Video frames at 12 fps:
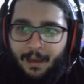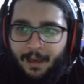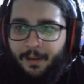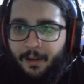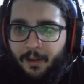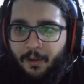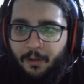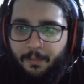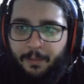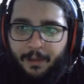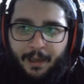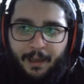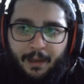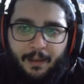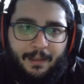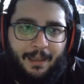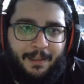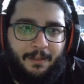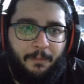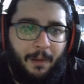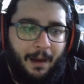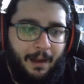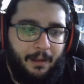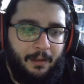Either you could play Sons of
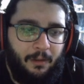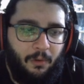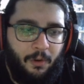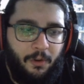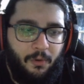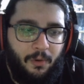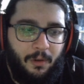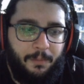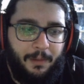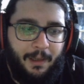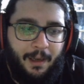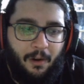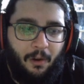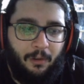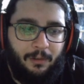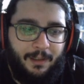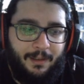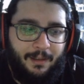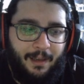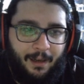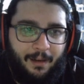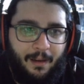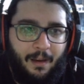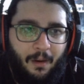Baal, or you could play a Cultist deck,